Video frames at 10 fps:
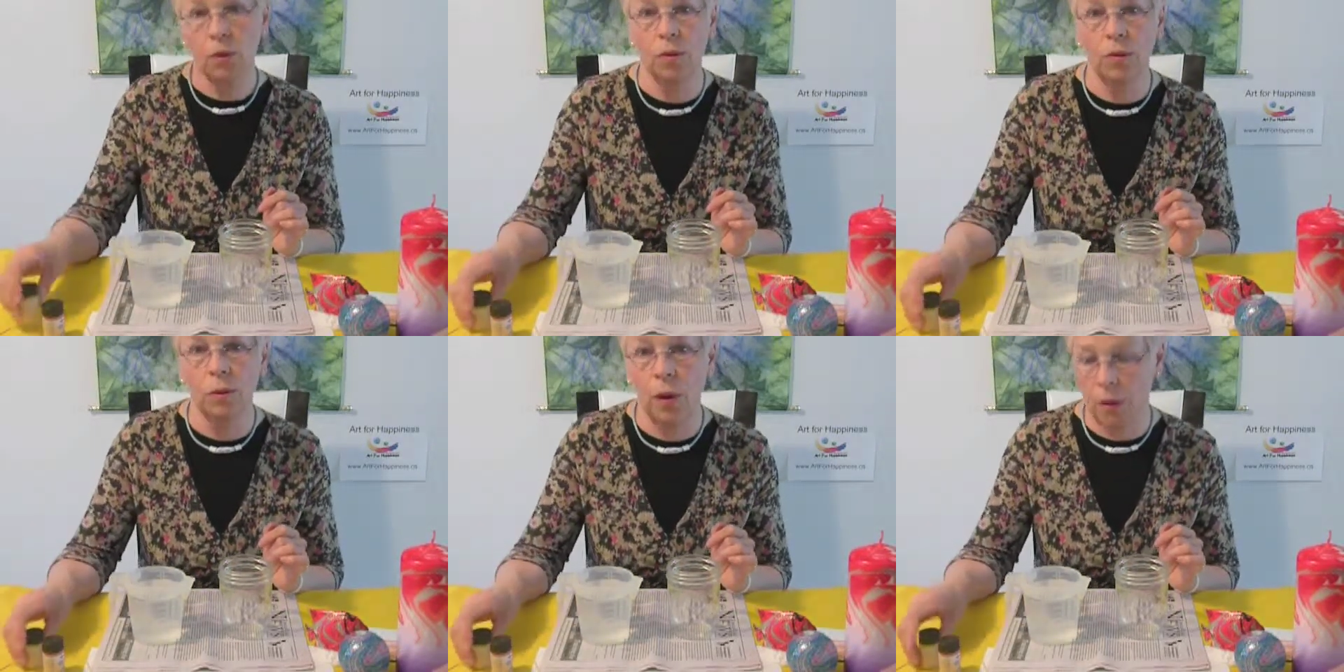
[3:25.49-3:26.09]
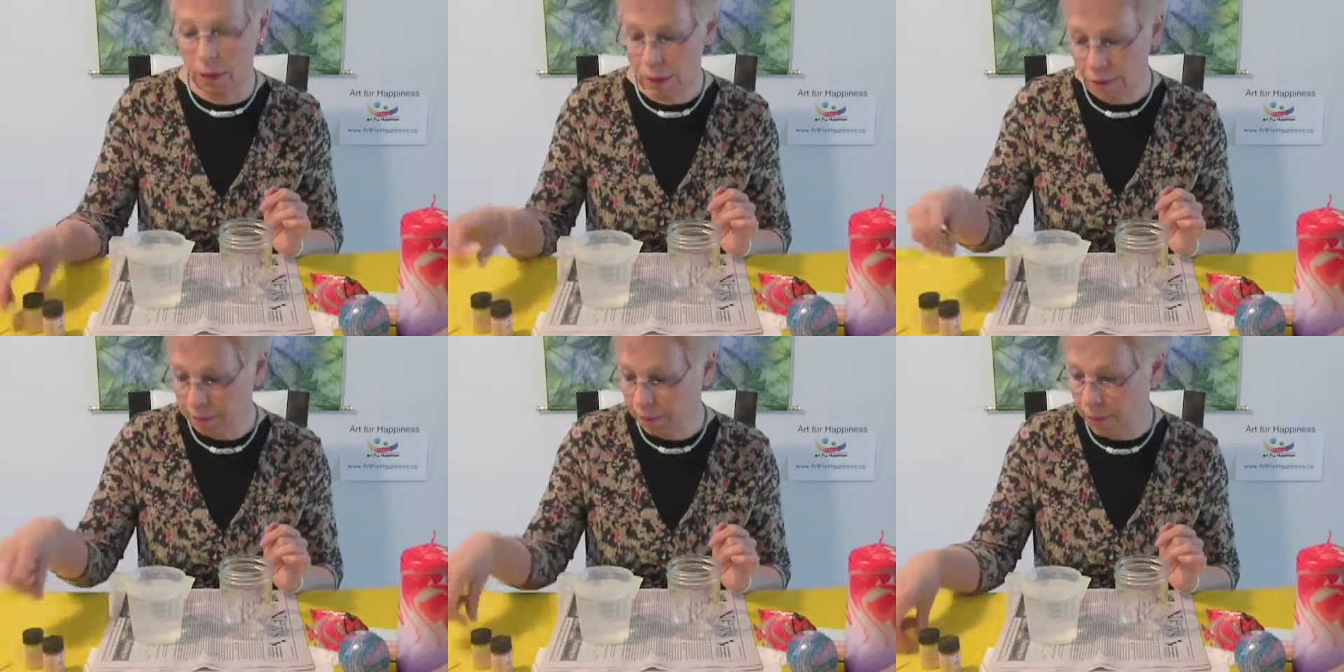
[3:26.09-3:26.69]
Close the
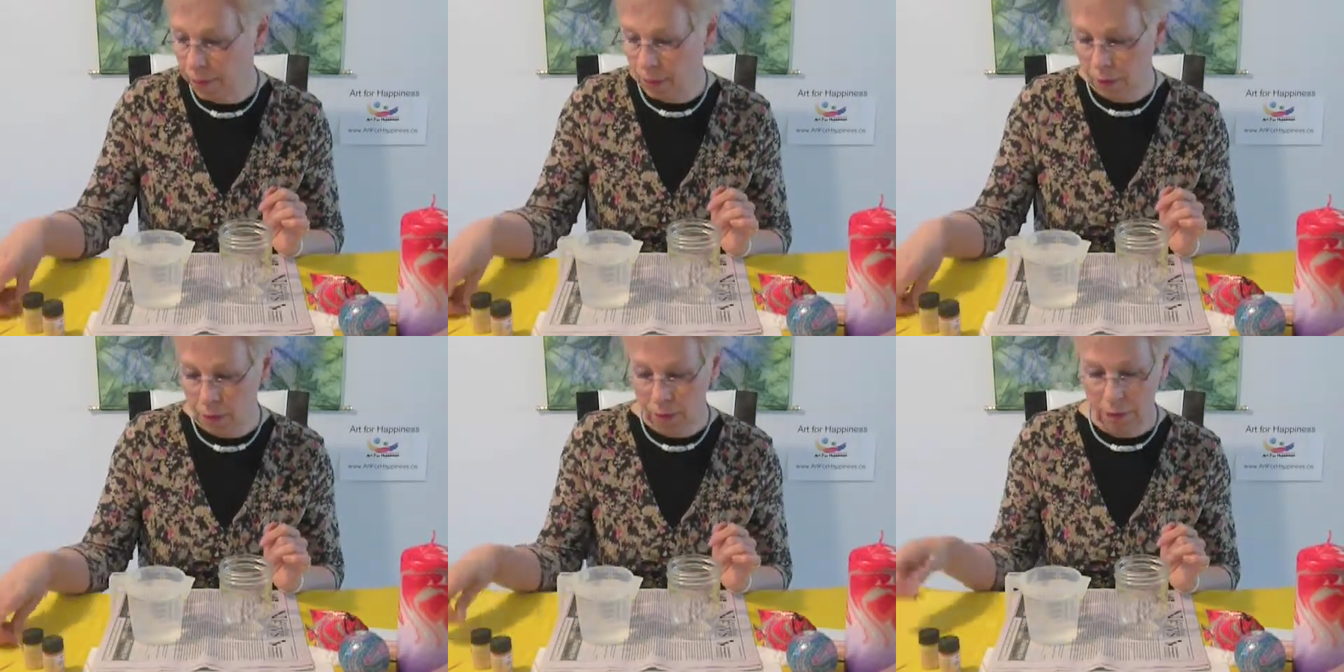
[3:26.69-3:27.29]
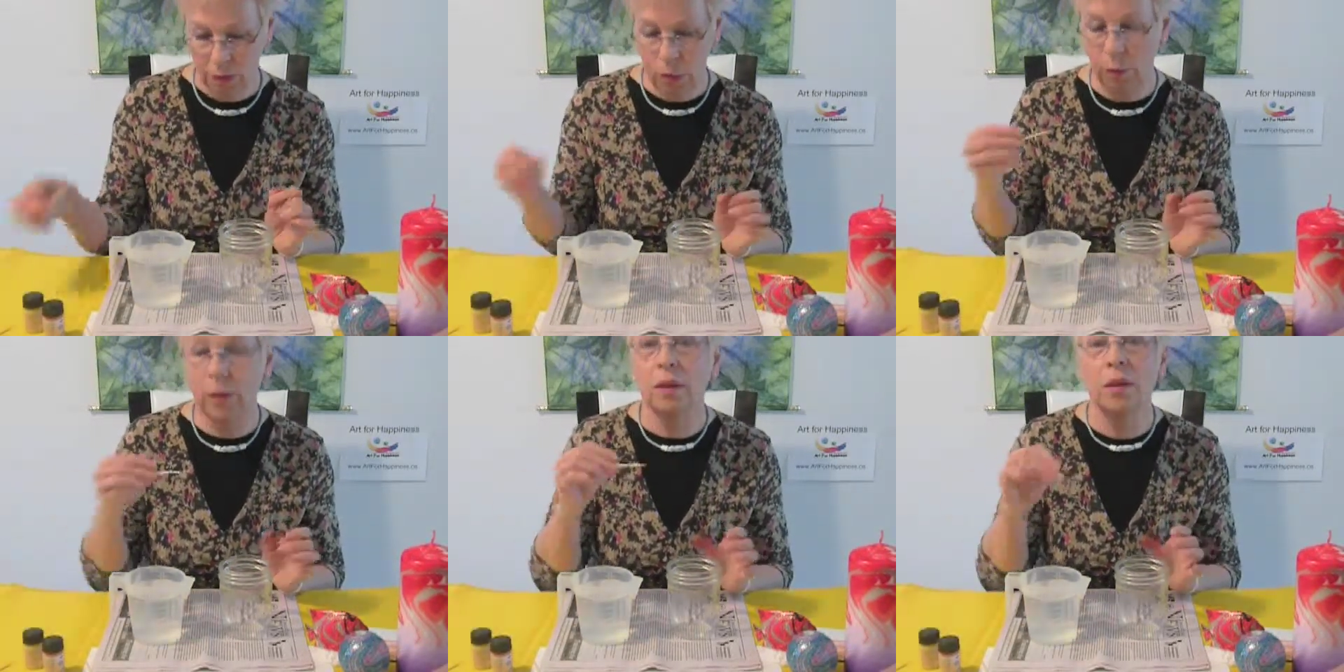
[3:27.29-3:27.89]
bottle. Then
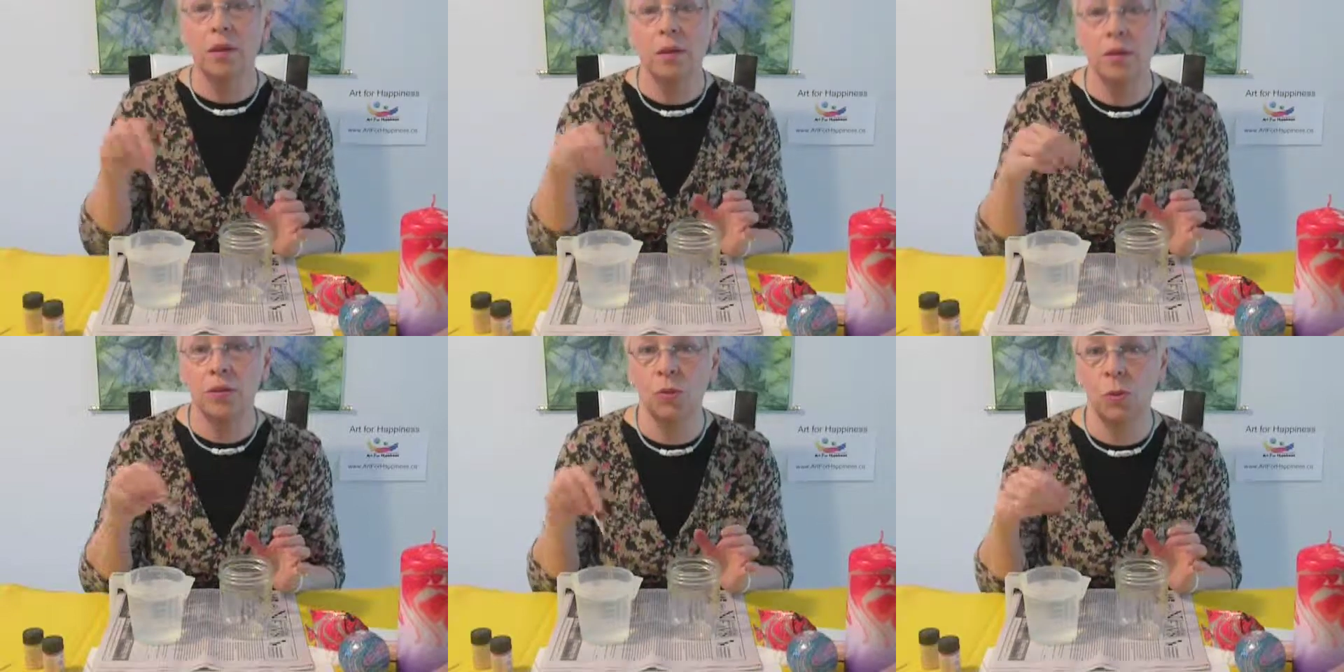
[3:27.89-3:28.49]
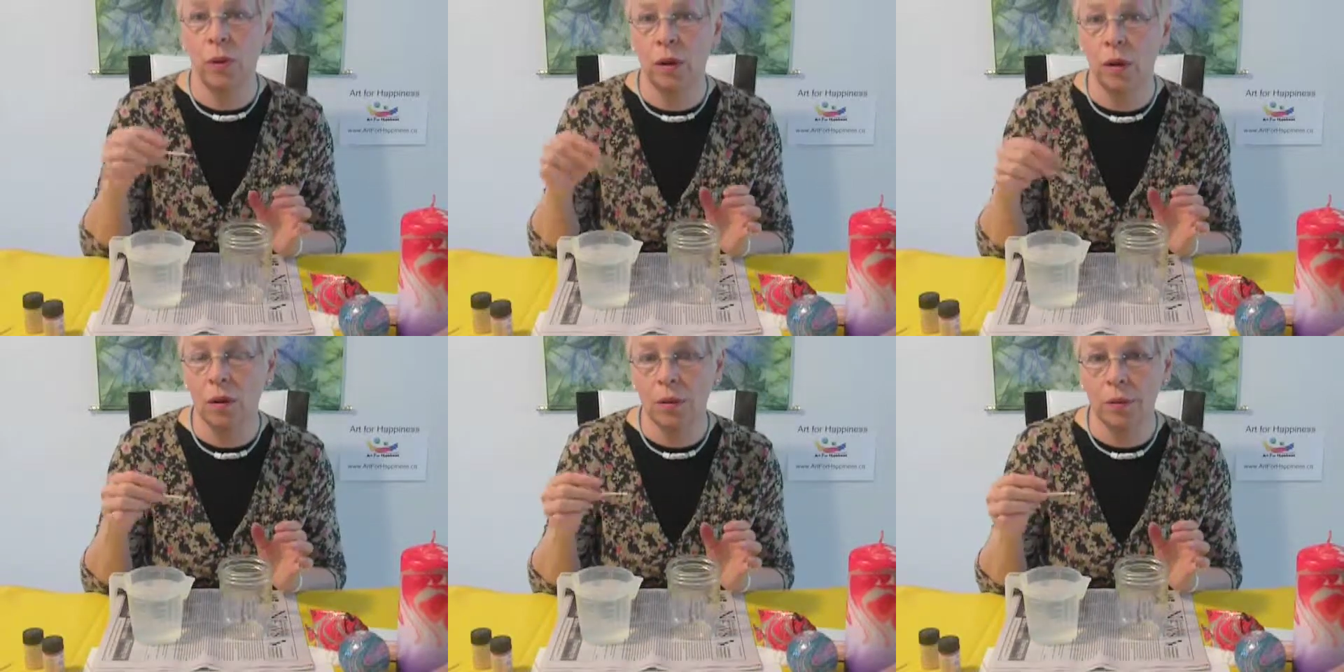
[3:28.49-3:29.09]
you will
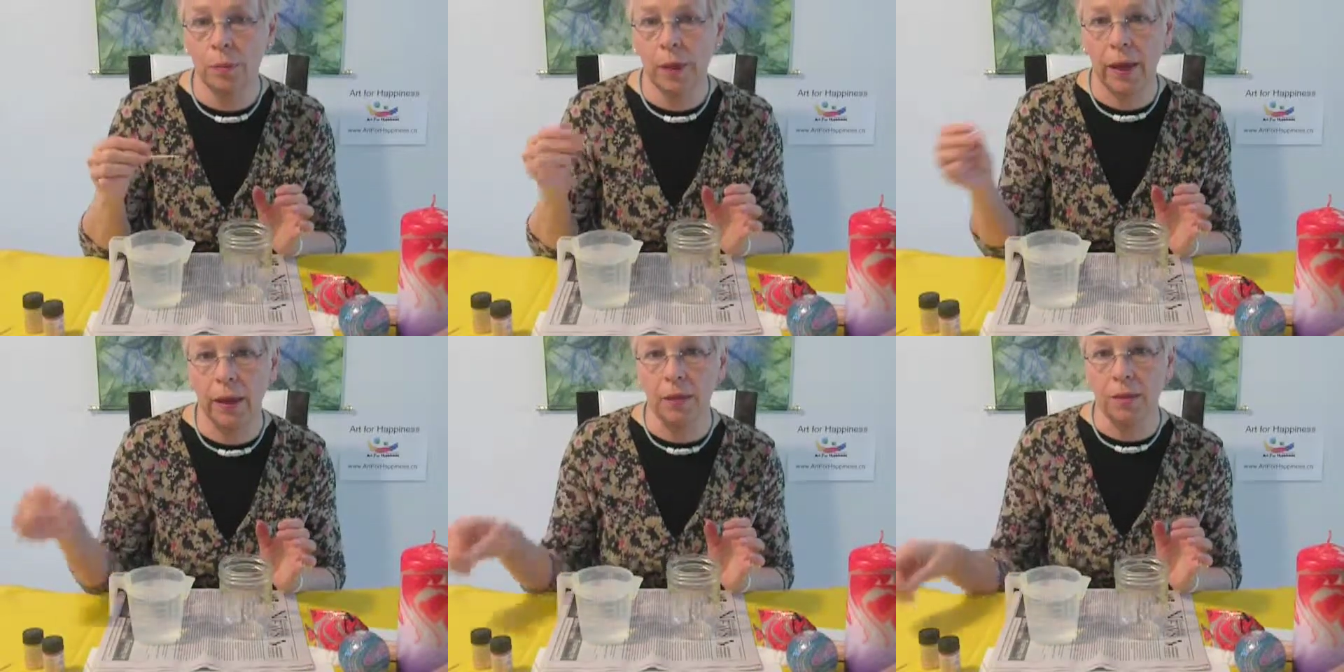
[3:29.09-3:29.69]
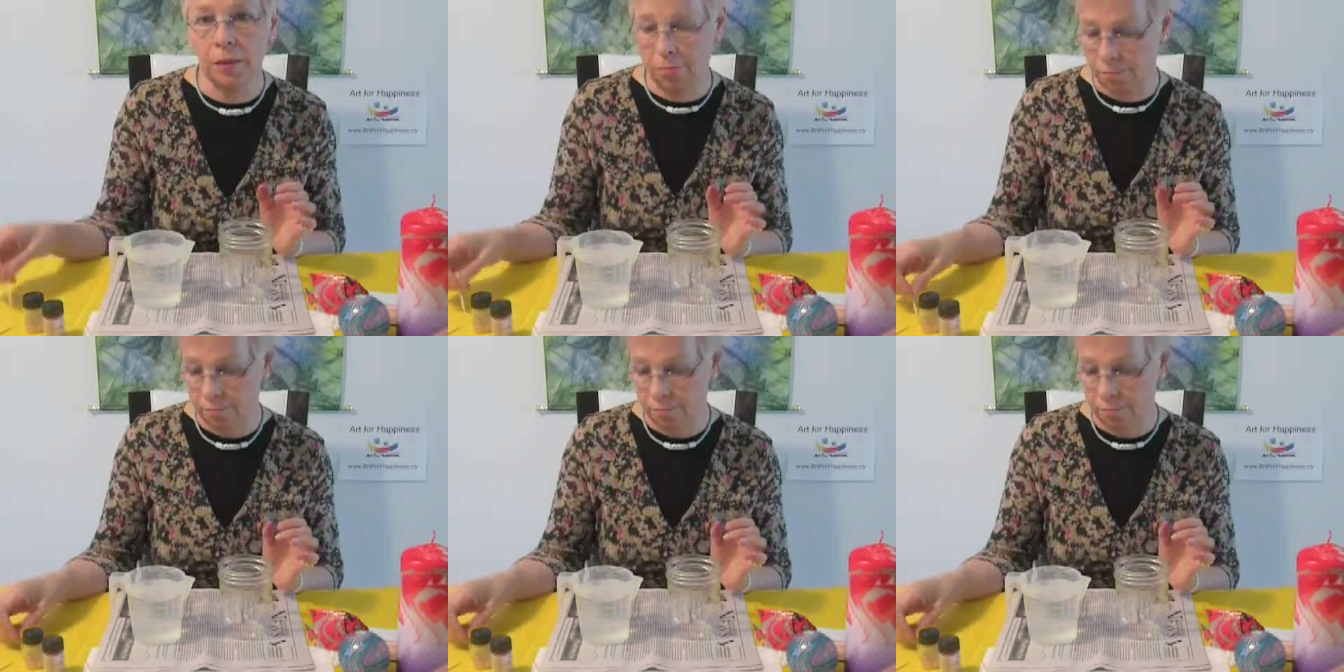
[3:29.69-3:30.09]
swirl the paint.